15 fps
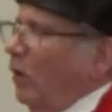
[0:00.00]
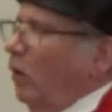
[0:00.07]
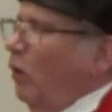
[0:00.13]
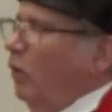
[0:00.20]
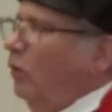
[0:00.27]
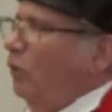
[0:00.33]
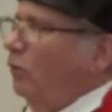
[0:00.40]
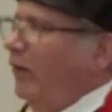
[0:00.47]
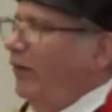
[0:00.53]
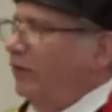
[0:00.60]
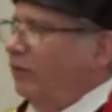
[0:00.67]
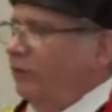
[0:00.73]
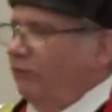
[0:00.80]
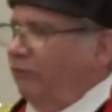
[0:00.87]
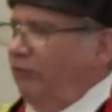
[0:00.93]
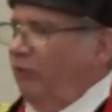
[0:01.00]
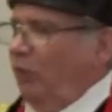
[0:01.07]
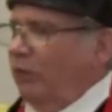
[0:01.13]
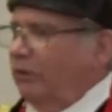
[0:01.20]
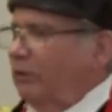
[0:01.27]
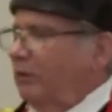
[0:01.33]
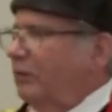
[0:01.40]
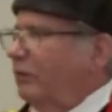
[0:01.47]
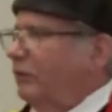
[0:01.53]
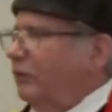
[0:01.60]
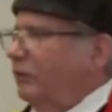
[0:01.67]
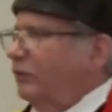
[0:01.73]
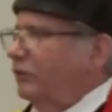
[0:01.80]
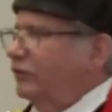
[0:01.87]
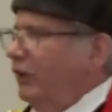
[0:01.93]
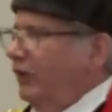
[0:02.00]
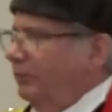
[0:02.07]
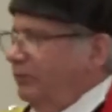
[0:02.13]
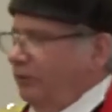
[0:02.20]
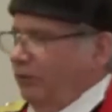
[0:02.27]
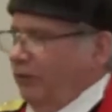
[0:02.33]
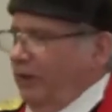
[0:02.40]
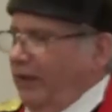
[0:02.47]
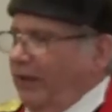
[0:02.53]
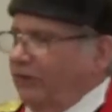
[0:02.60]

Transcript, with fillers: or rather Fort Sumter,